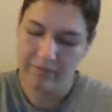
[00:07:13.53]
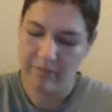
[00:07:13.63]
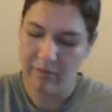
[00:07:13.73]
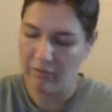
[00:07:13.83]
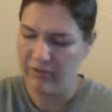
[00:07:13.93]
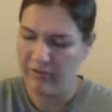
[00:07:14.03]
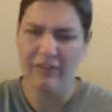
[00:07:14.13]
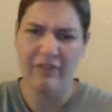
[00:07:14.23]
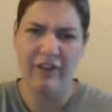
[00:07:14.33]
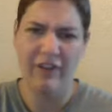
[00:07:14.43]
They were very
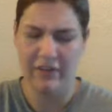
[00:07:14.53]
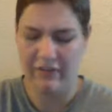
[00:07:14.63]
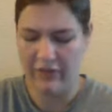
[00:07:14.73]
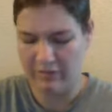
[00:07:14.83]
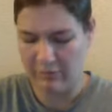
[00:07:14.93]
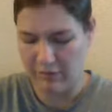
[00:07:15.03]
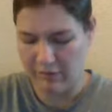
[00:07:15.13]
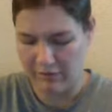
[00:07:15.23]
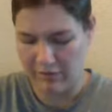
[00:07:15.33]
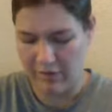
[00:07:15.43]
velvety and very smooth.
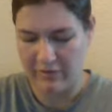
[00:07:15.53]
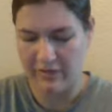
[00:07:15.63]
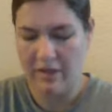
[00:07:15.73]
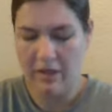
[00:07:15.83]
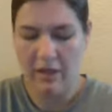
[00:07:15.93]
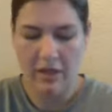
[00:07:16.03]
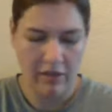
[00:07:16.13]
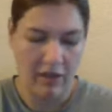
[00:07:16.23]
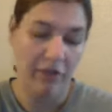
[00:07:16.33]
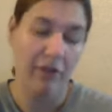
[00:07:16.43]
So that was
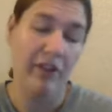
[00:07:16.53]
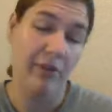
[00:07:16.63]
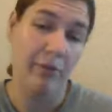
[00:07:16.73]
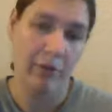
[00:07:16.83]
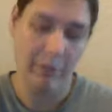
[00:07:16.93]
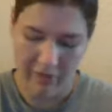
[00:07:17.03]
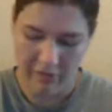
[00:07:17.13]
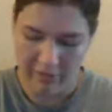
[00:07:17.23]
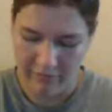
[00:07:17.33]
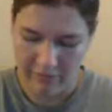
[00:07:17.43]
on the real palette,
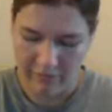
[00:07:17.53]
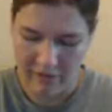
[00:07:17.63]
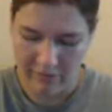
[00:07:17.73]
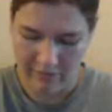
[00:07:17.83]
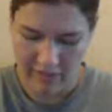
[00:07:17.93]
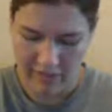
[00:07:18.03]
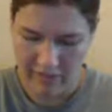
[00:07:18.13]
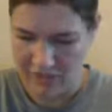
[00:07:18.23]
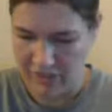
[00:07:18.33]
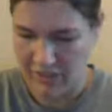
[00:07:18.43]
and the fake one they're kind of
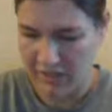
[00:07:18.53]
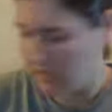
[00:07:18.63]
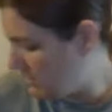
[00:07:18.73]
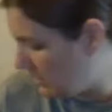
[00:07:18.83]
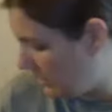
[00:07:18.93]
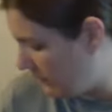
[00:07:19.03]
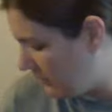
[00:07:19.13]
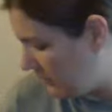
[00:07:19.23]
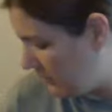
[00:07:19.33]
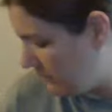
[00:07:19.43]
chalky, I feel.